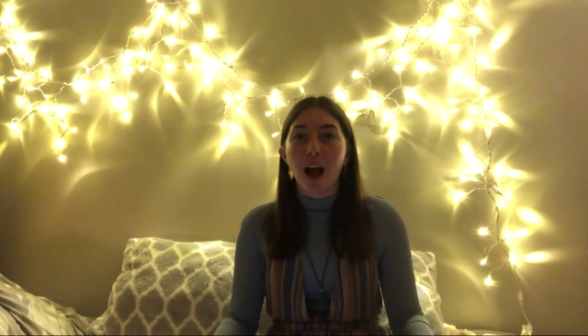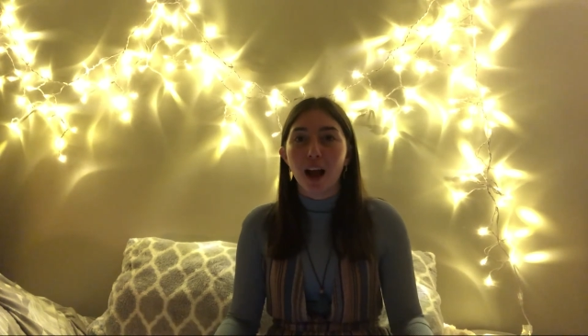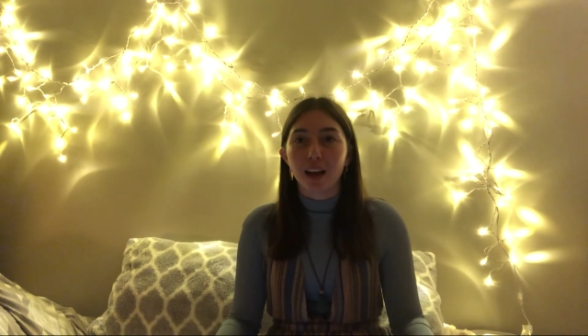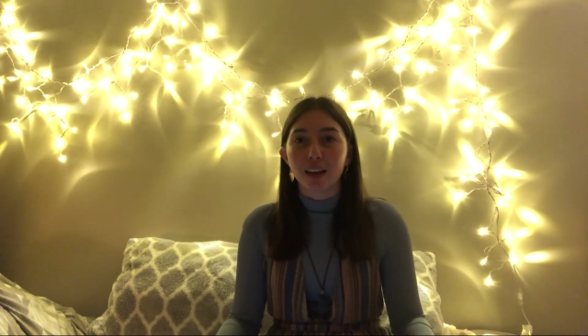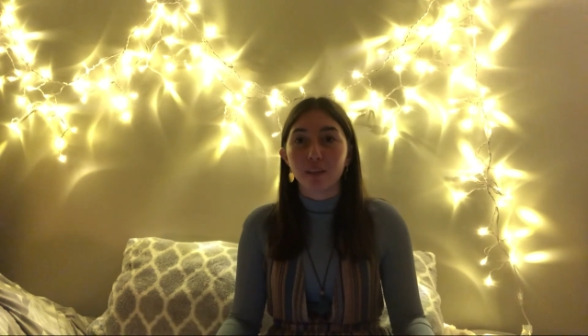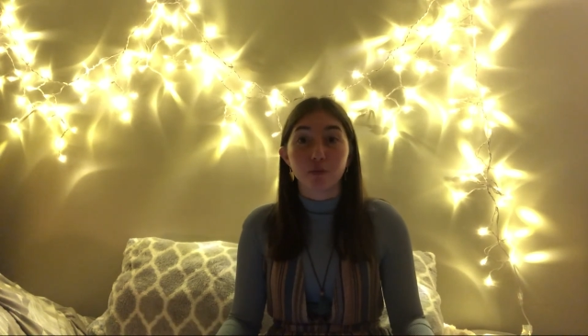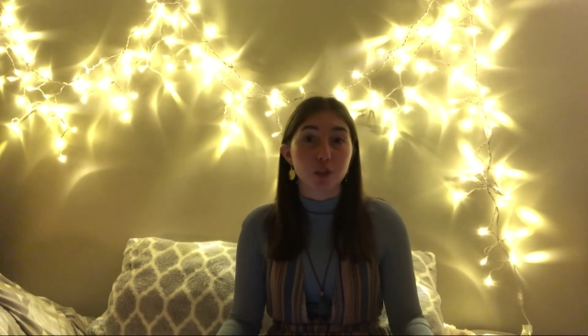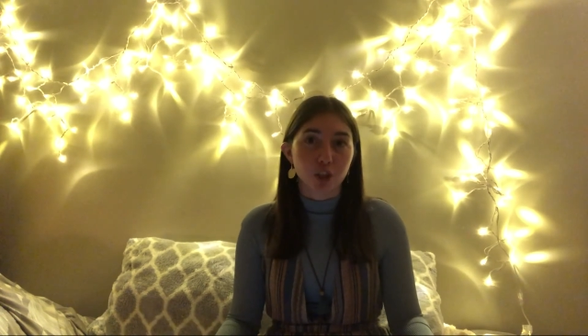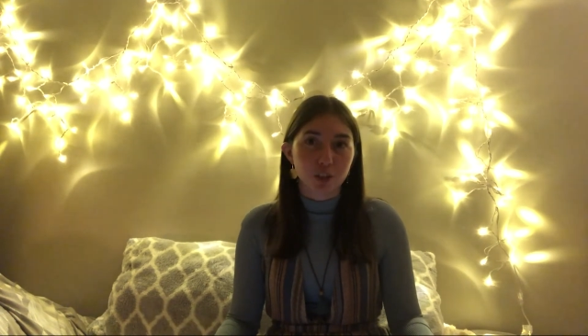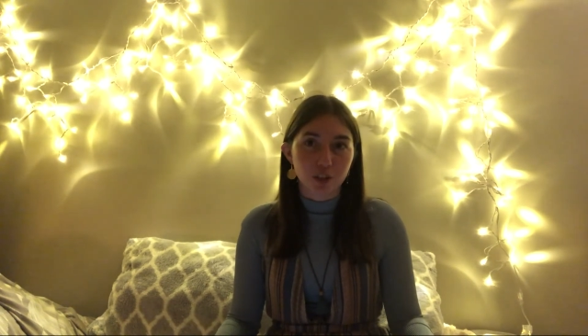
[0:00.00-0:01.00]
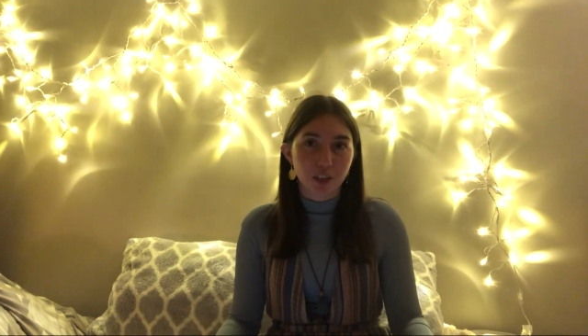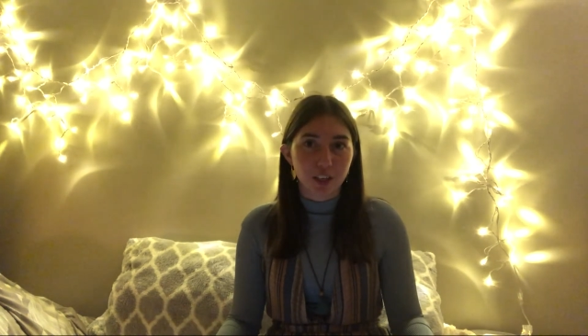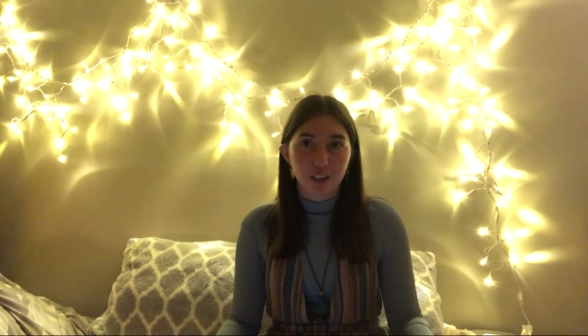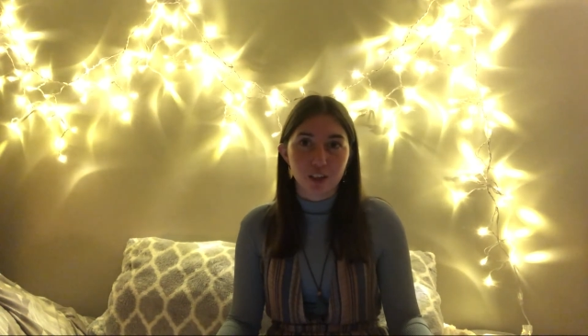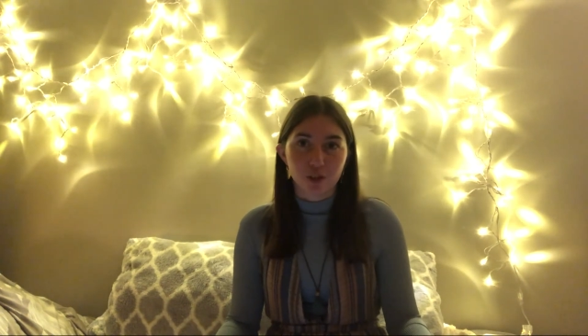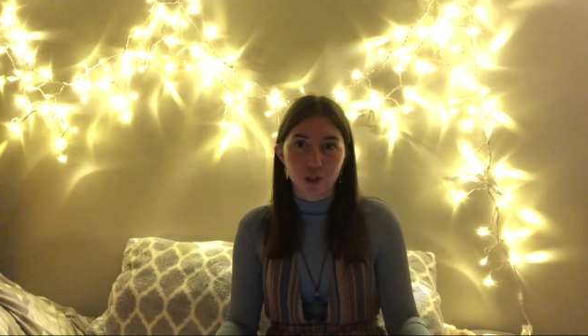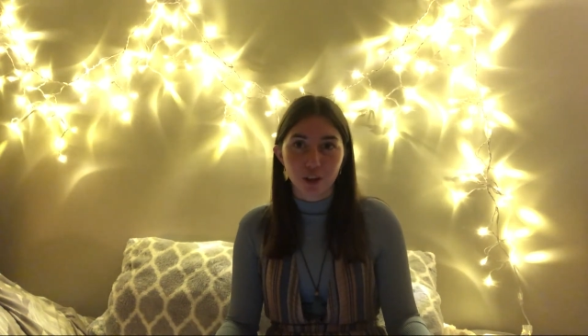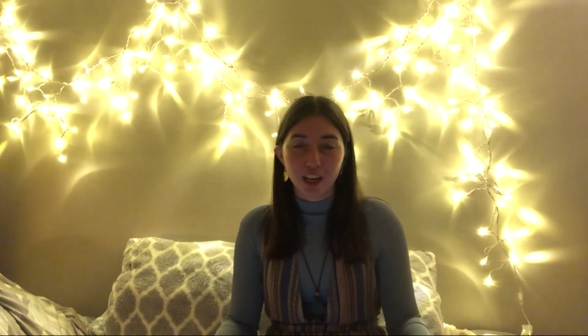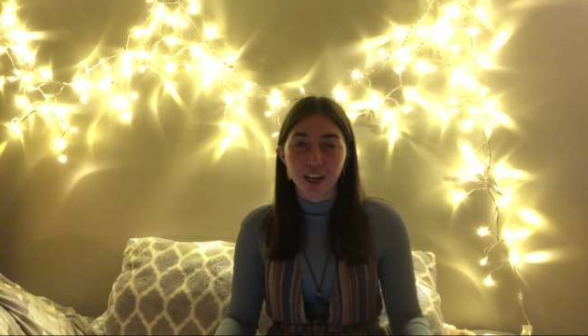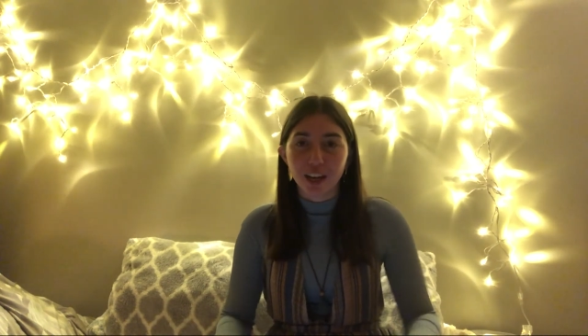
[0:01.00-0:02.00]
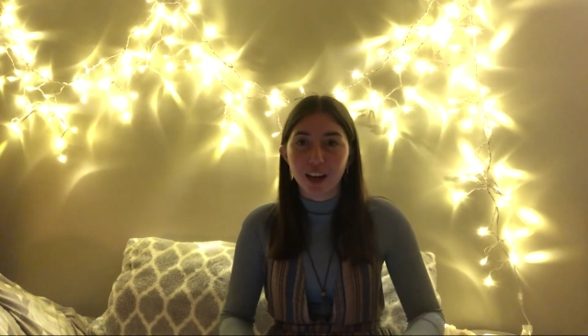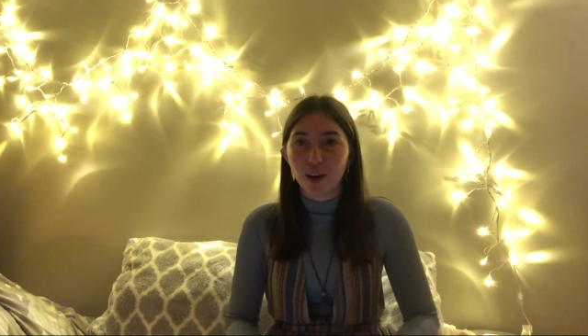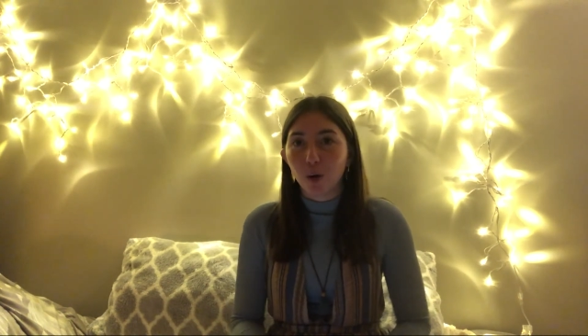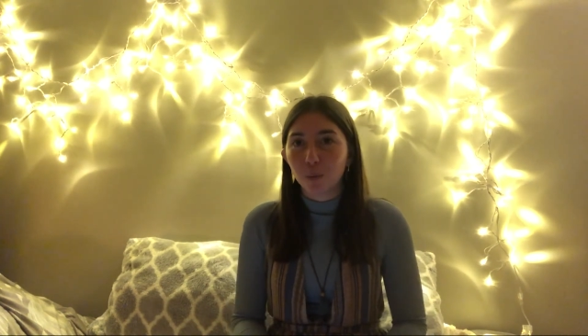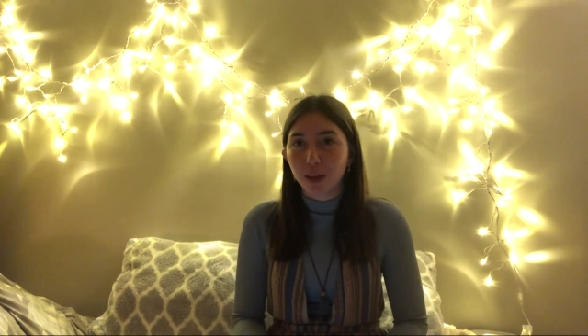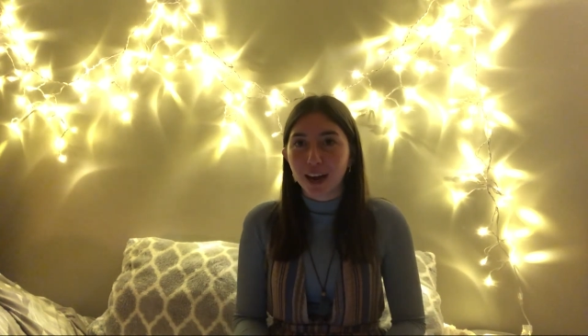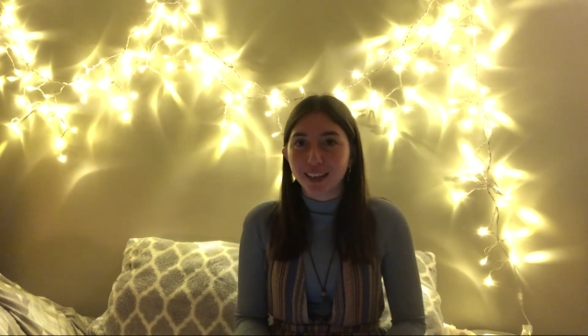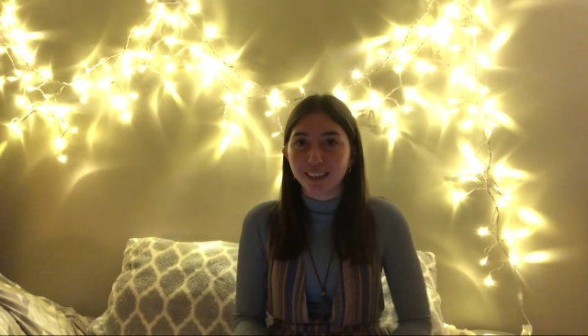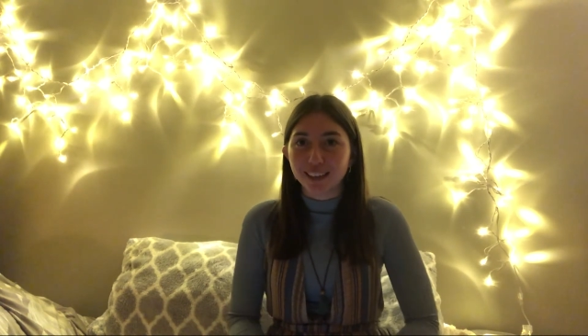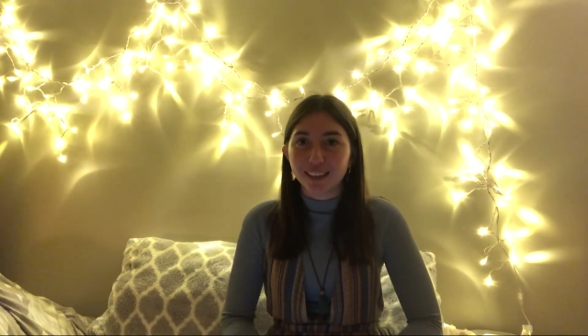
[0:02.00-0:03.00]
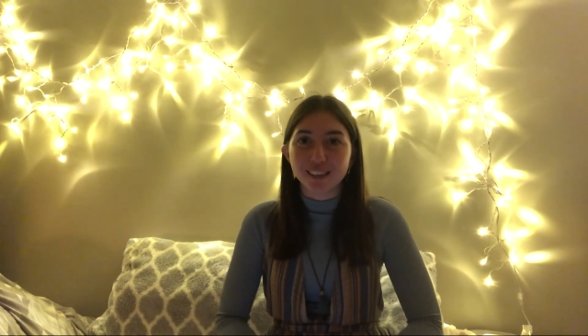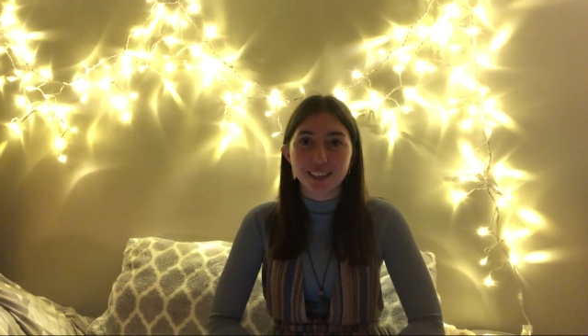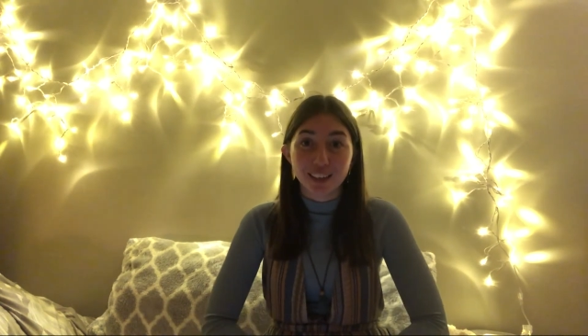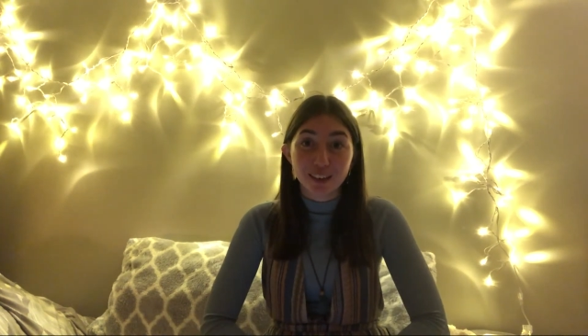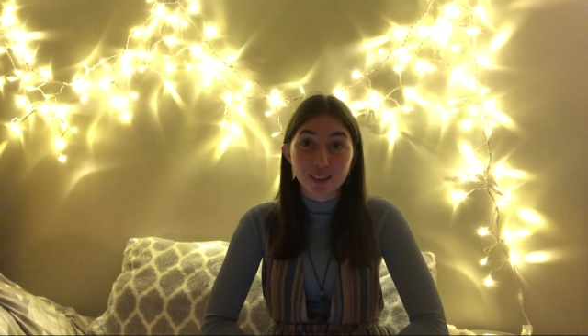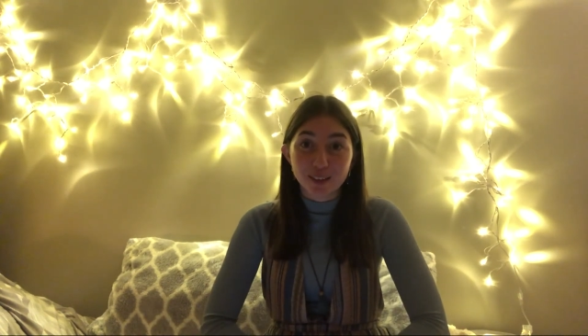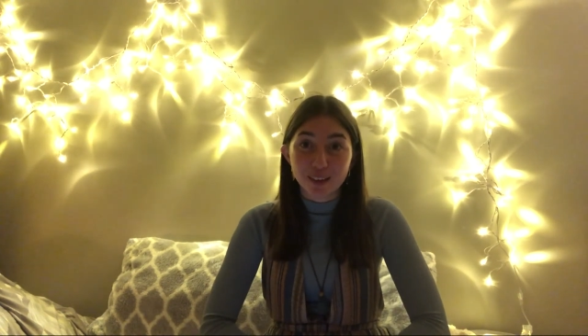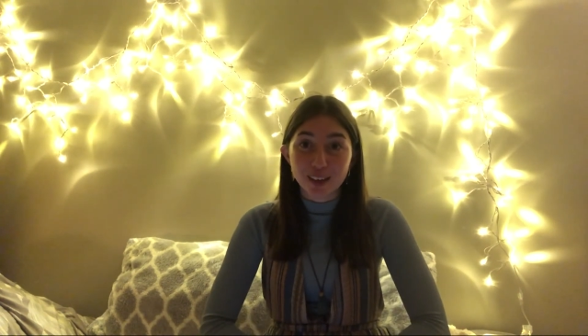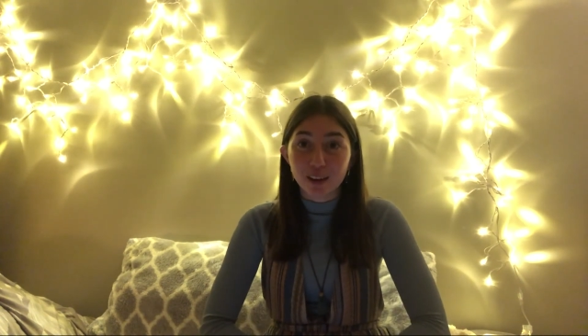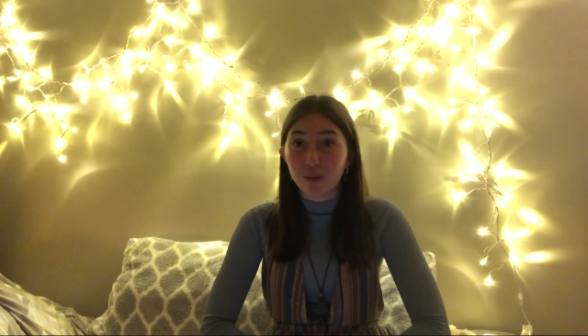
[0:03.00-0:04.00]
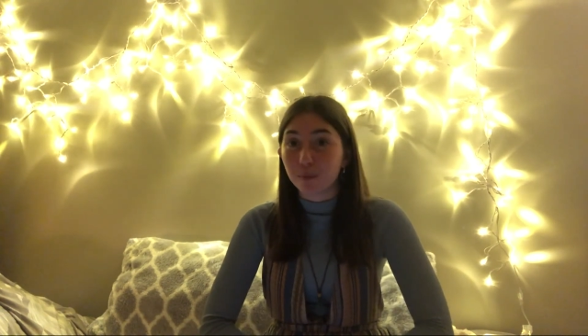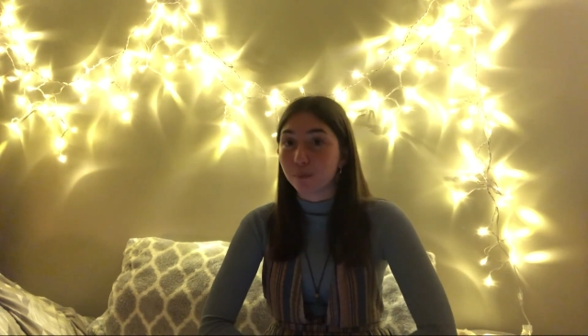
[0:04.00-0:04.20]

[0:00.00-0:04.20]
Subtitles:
I just started in this journey, and I hope that I can continue doing